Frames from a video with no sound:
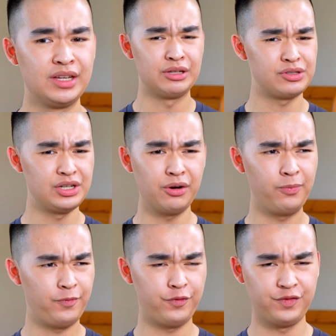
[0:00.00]
There's no
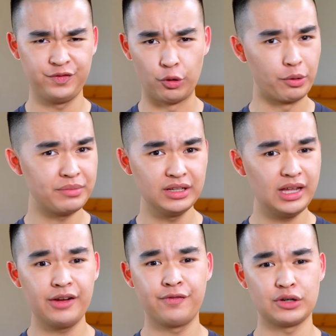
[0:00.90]

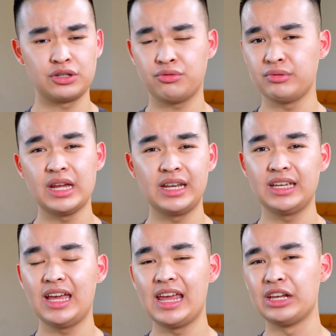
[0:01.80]
formula for
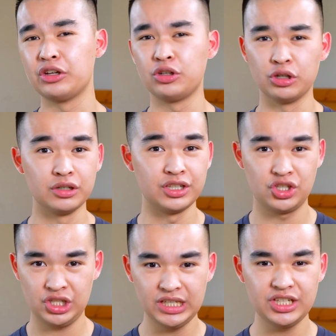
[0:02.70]
creating a good
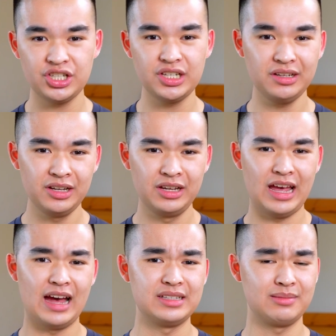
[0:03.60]
cheat sheet,
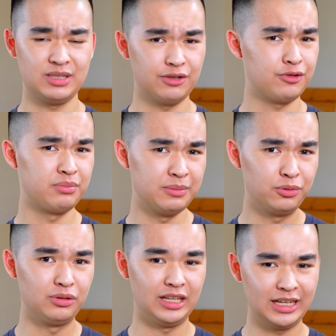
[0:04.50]
as different
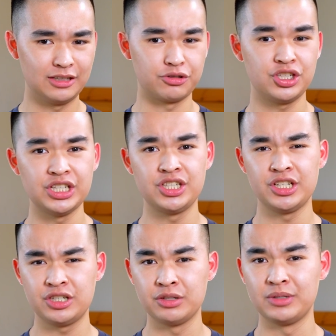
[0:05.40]
people like their cheat
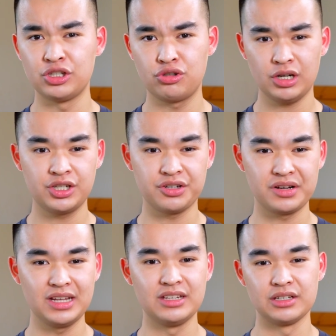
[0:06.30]
sheets to be
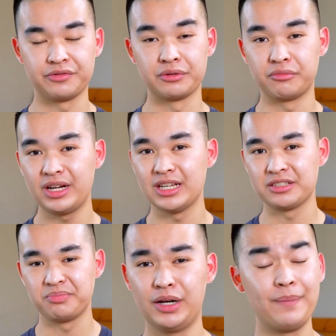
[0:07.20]
structured in different
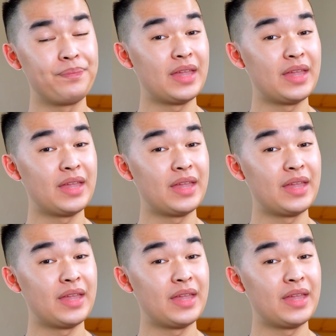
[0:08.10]
ways, but